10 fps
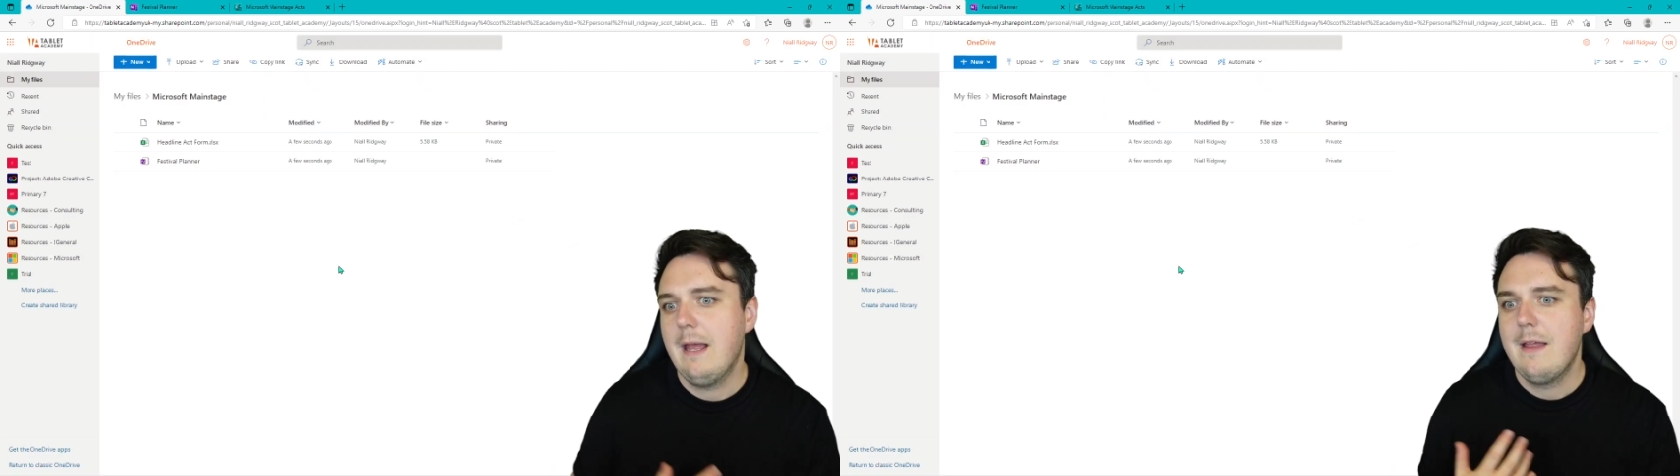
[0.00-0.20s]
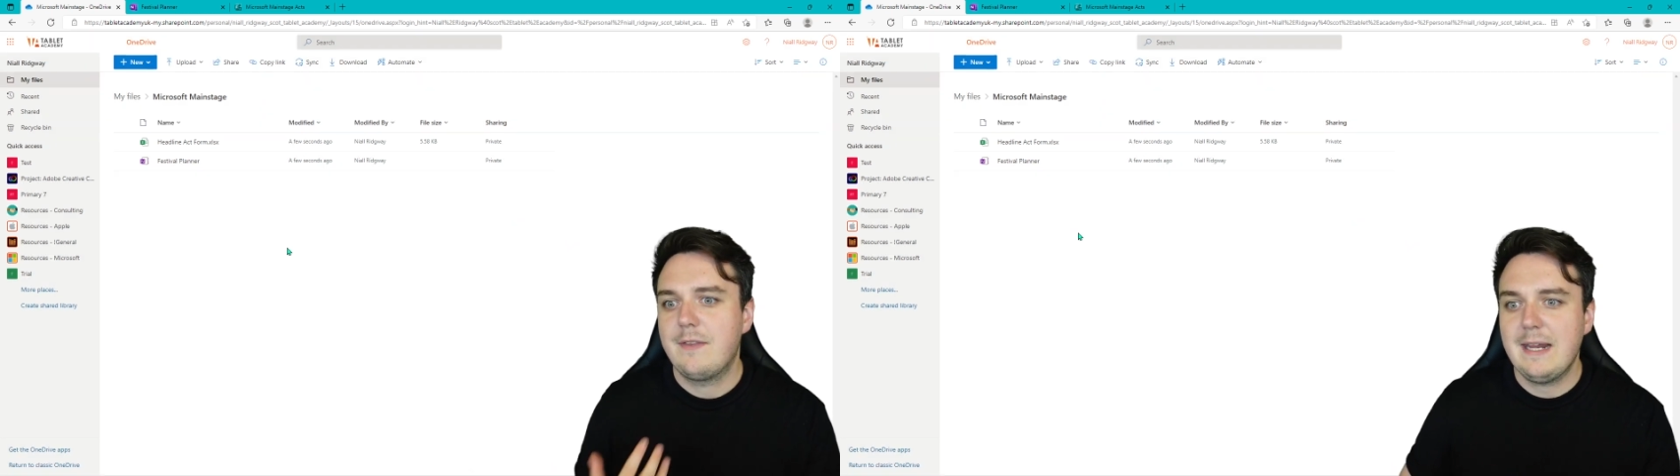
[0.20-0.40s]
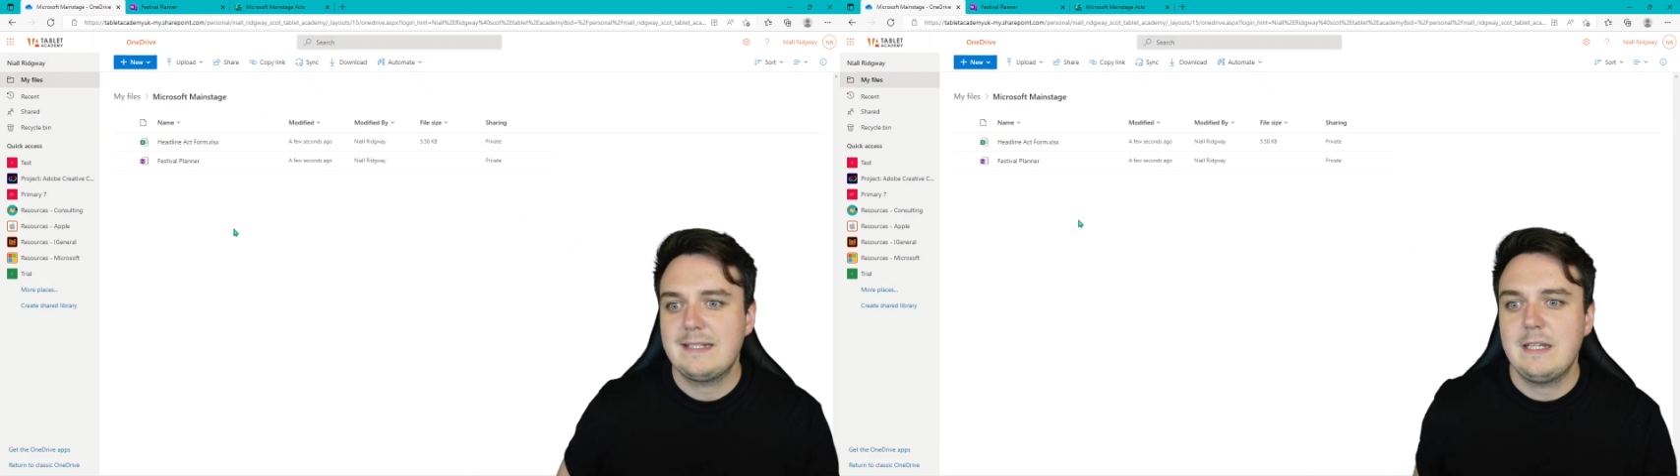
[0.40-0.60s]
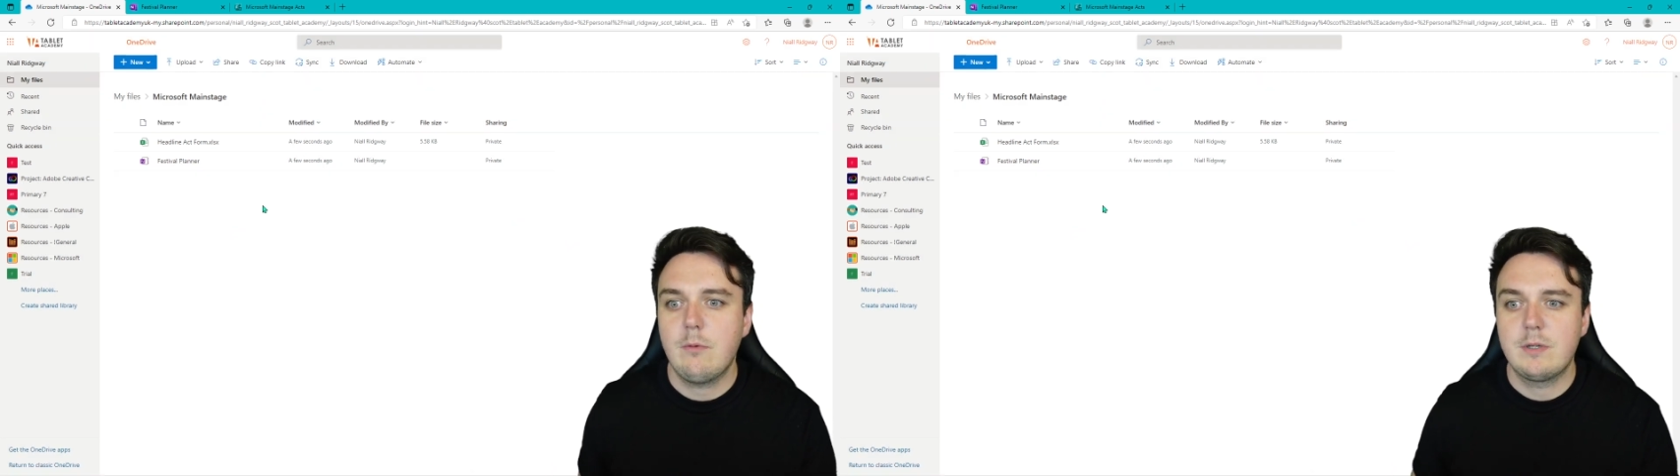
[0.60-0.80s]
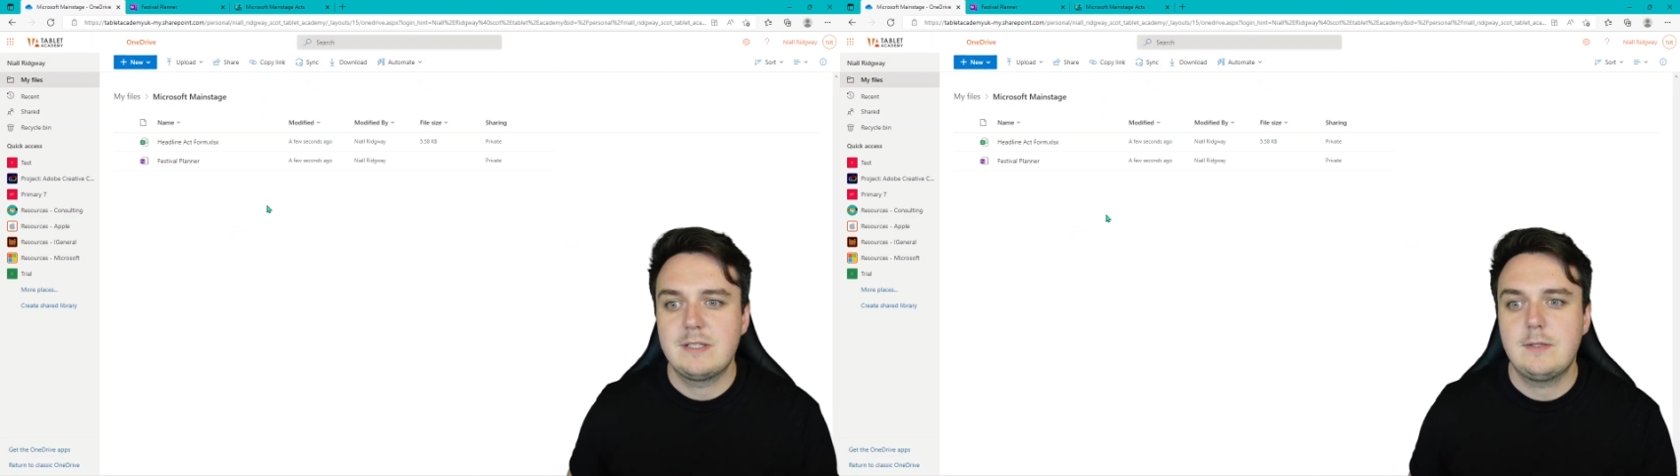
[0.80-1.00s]
The next thing you
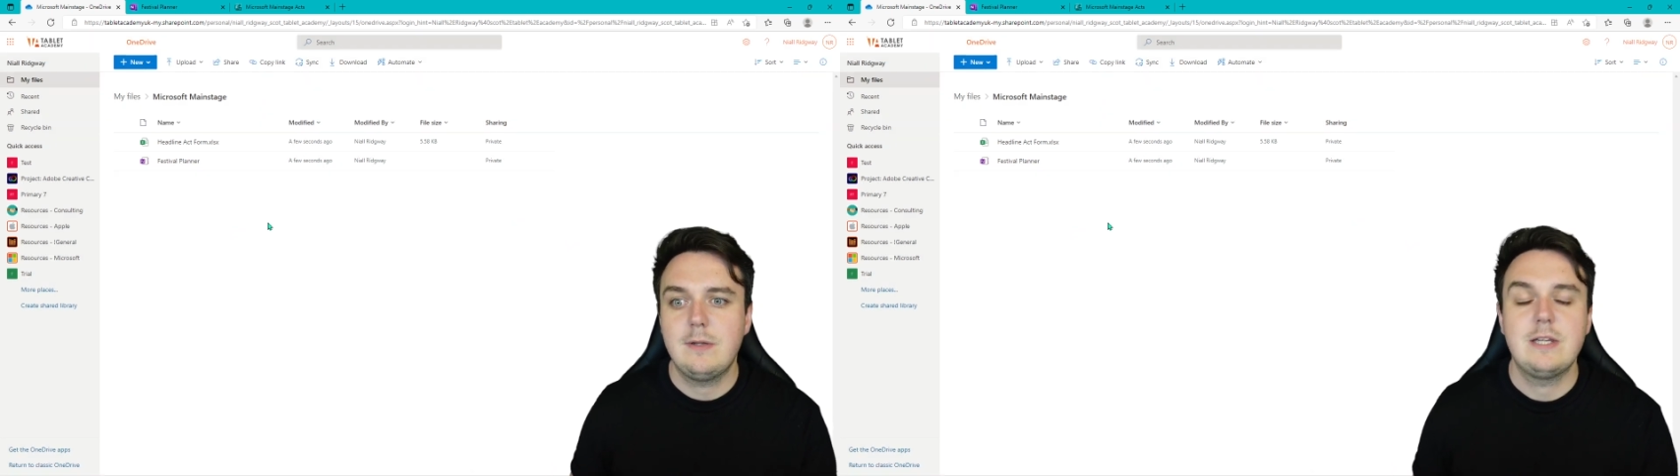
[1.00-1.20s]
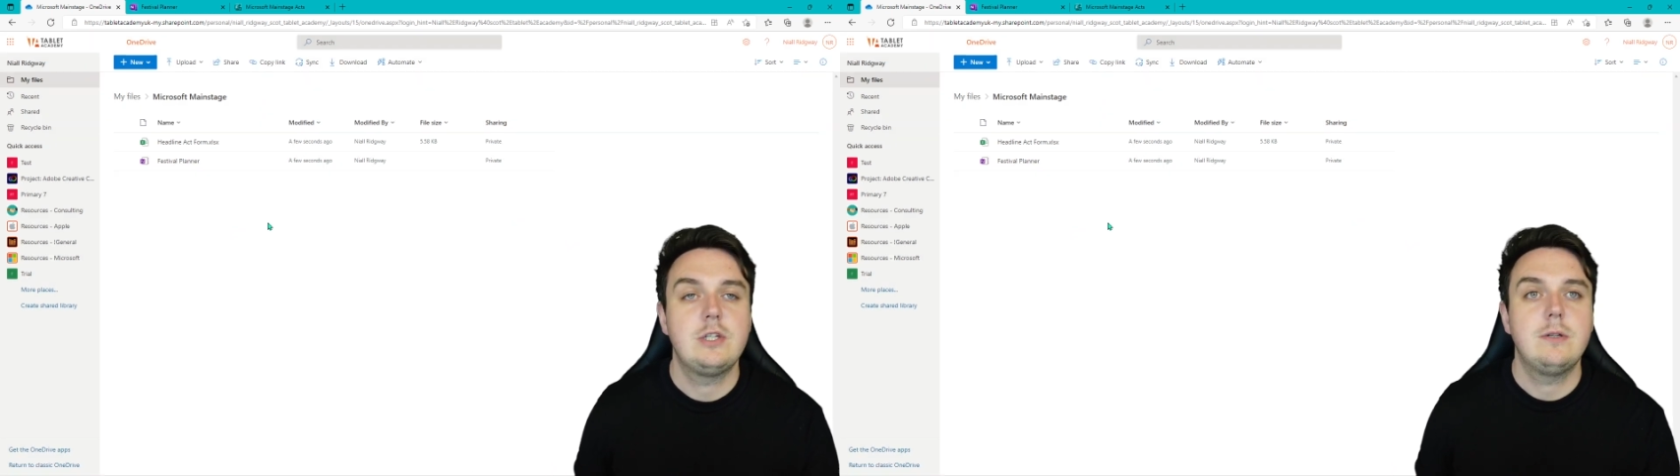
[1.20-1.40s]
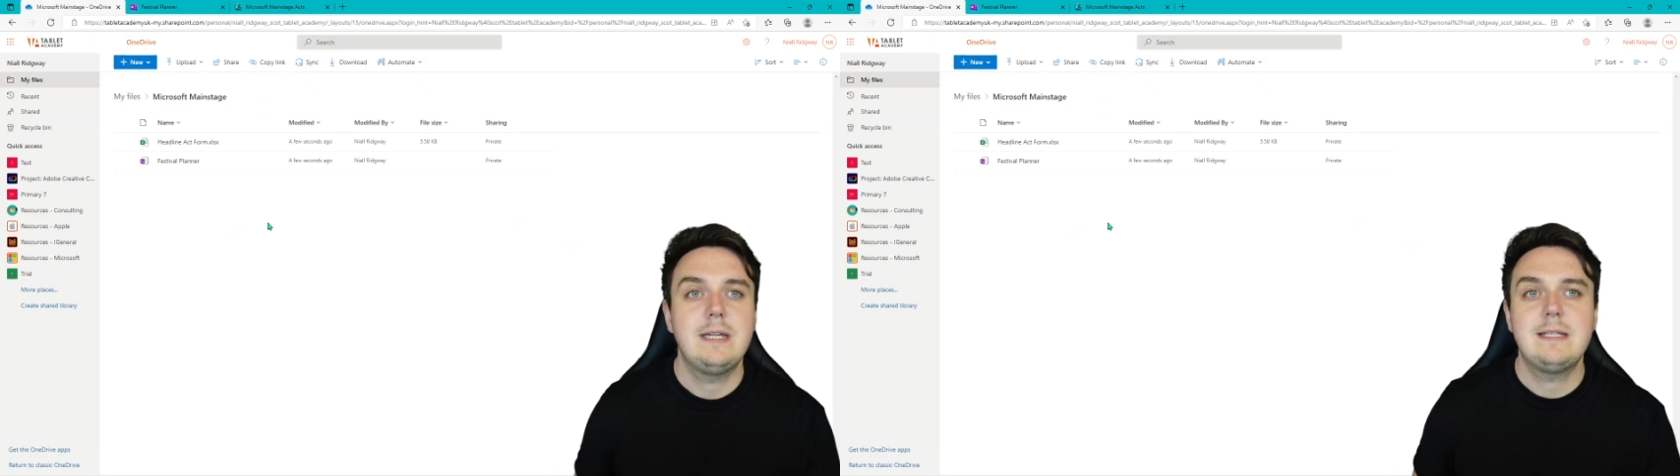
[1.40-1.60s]
want to do is you need